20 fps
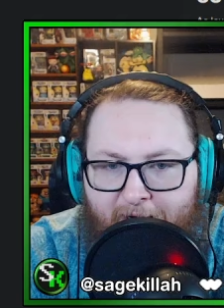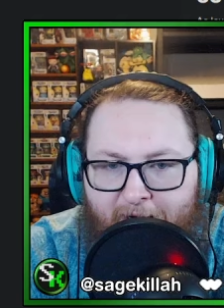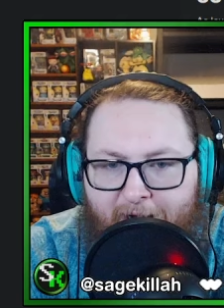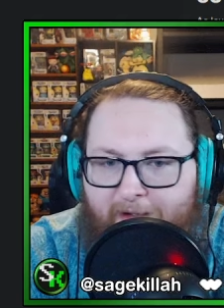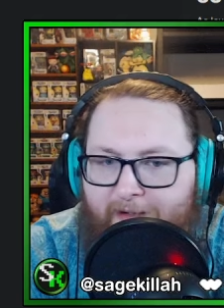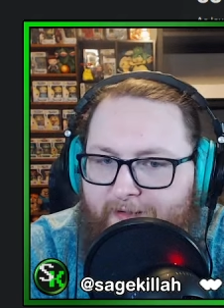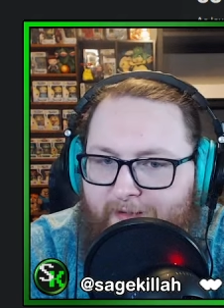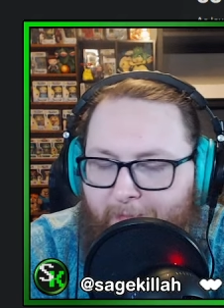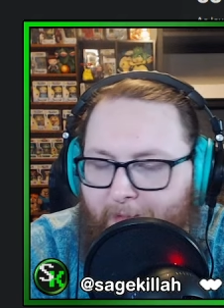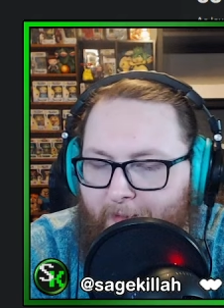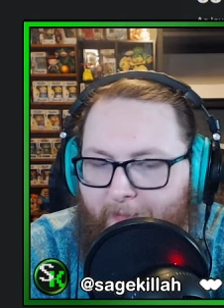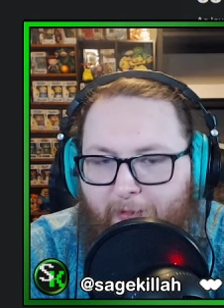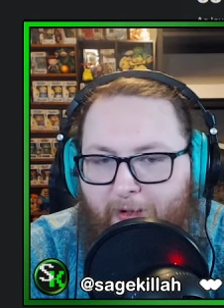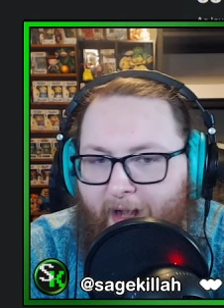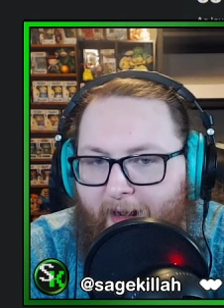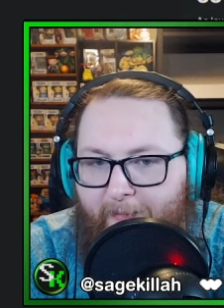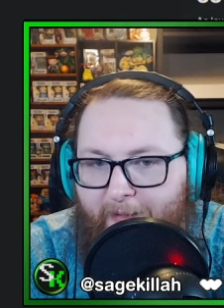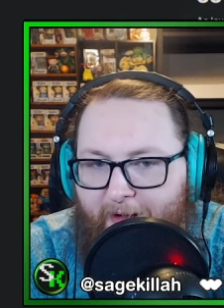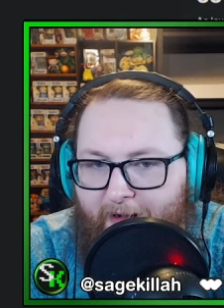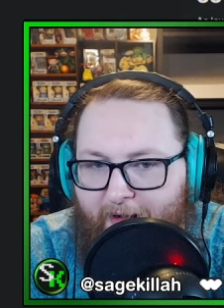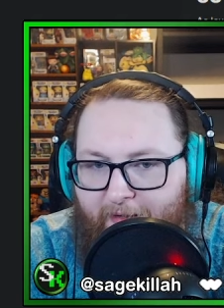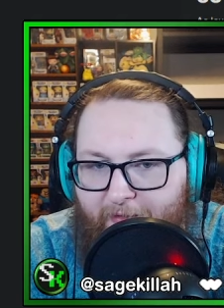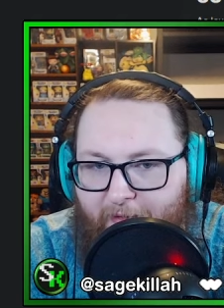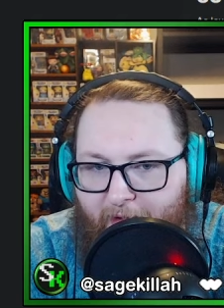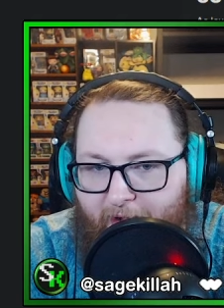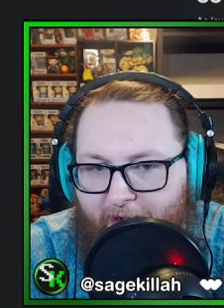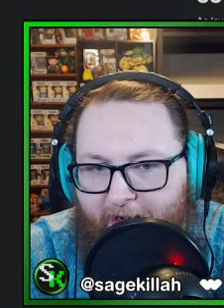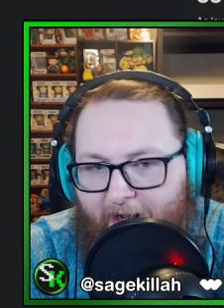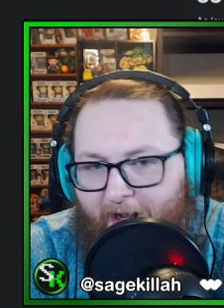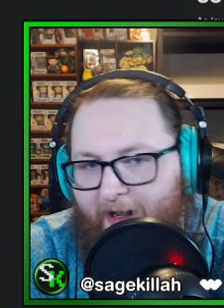So people came in and they're
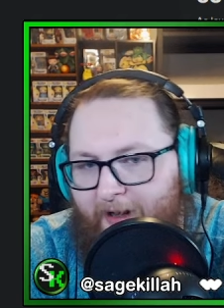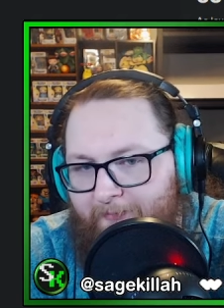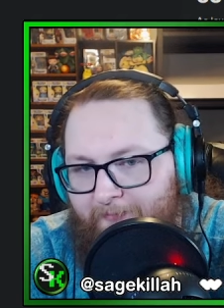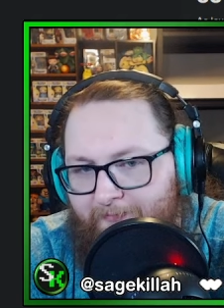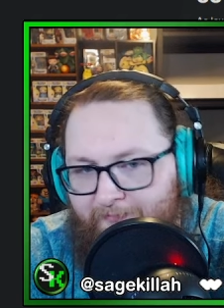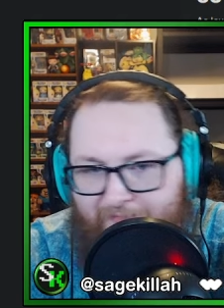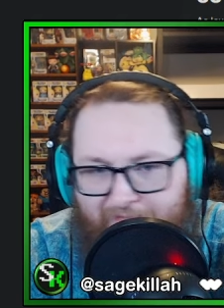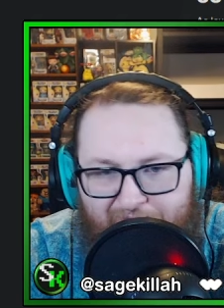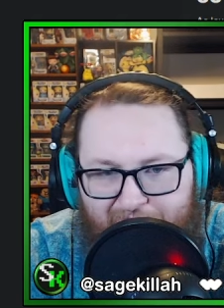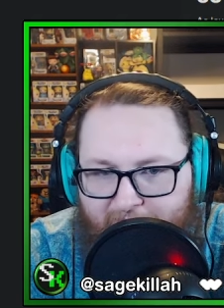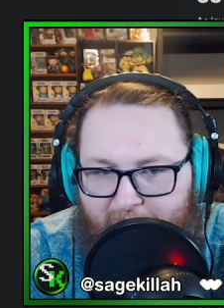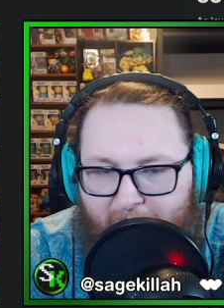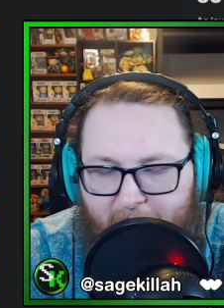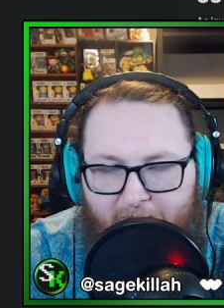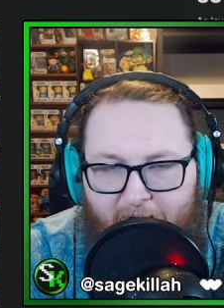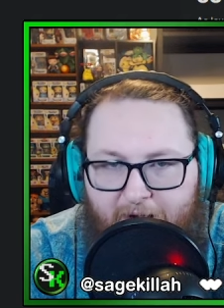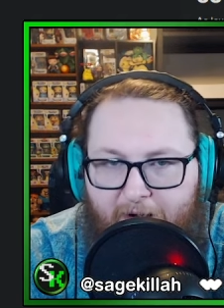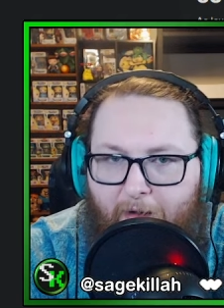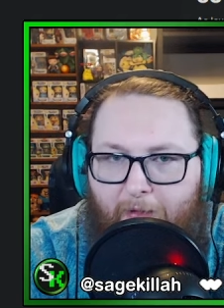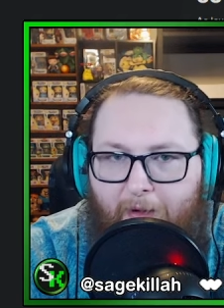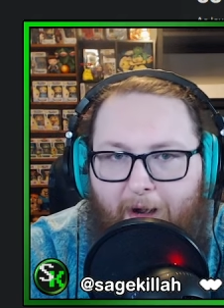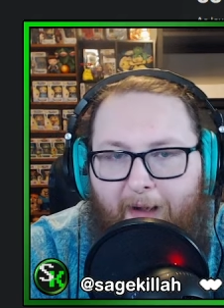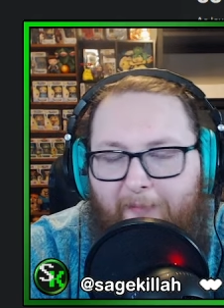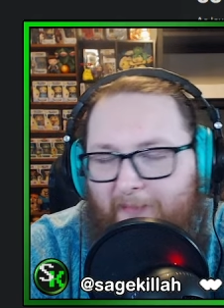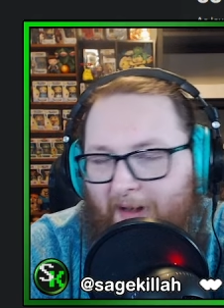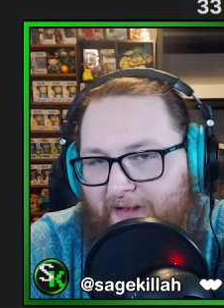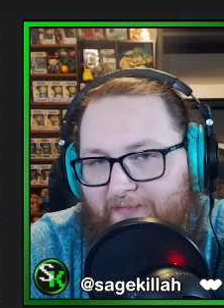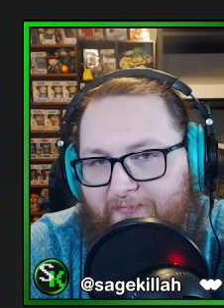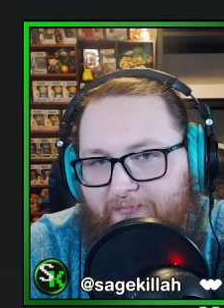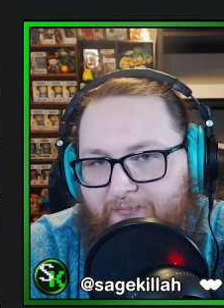like, hey, you know, I
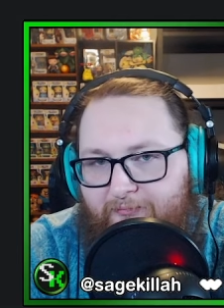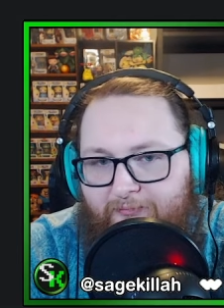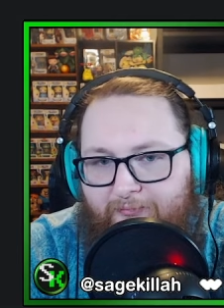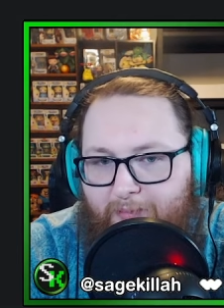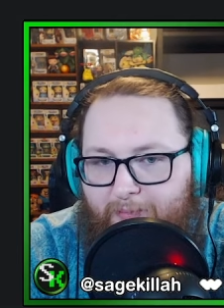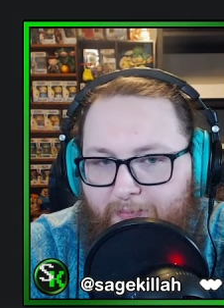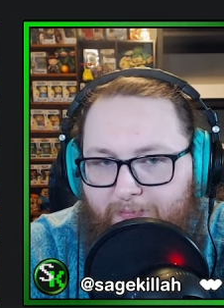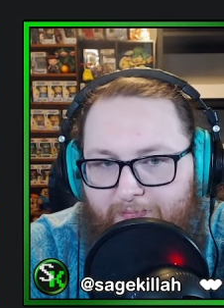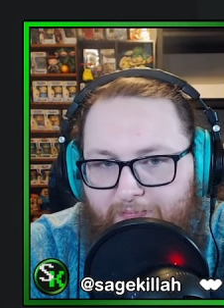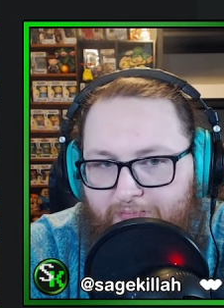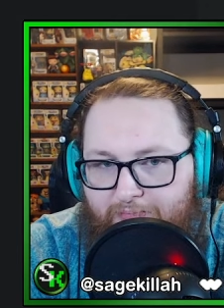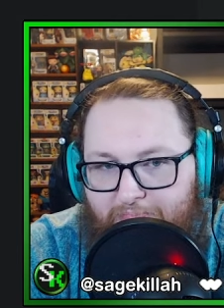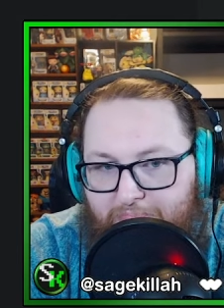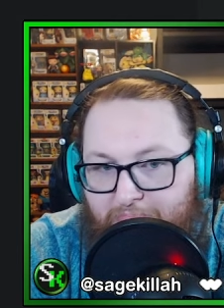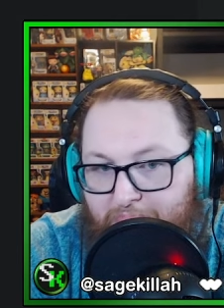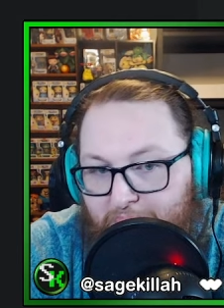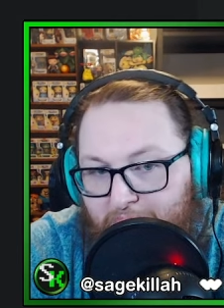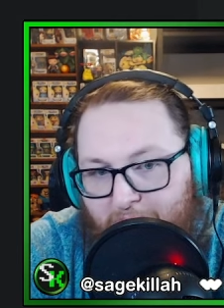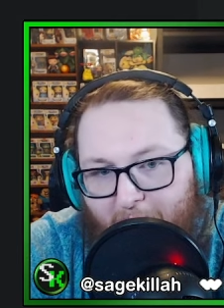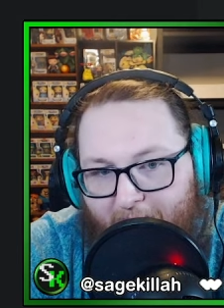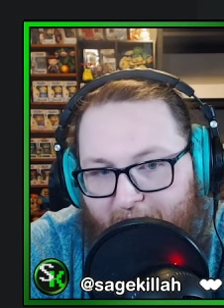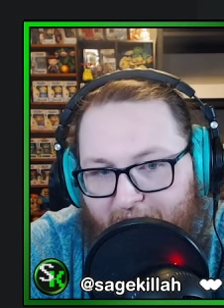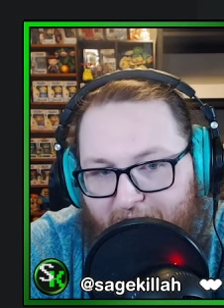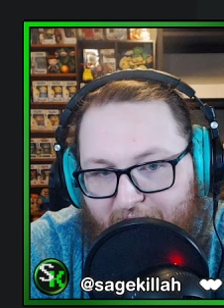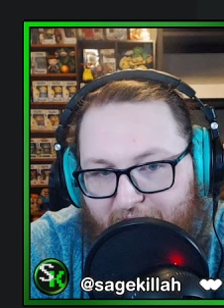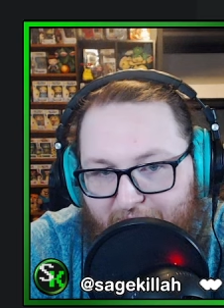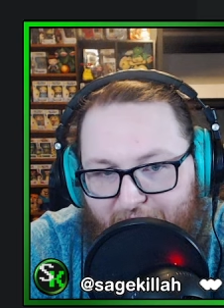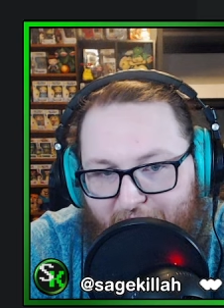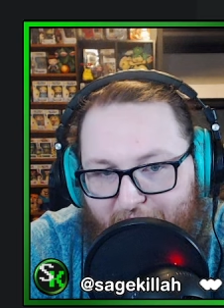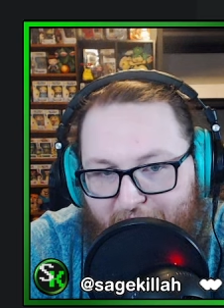might
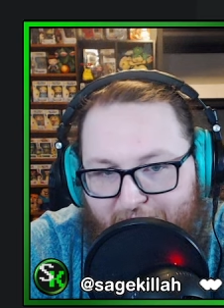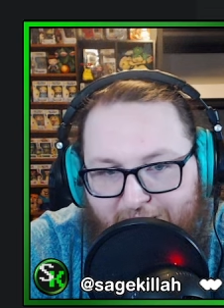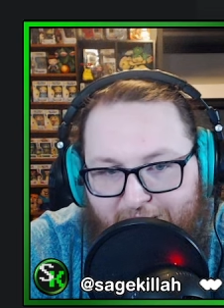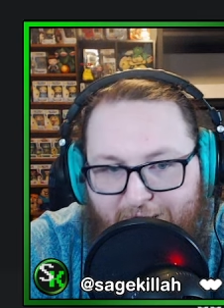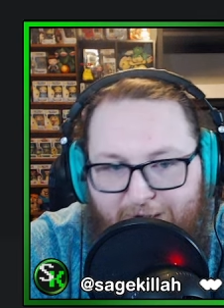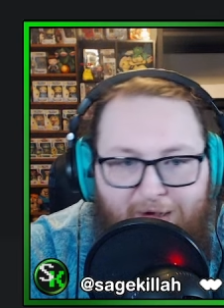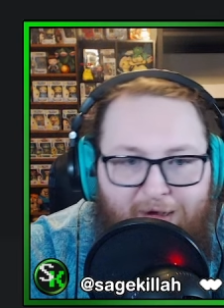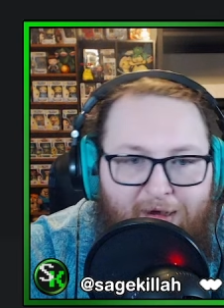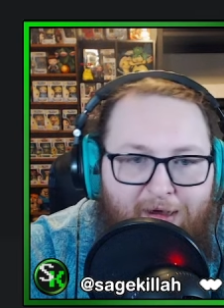need this.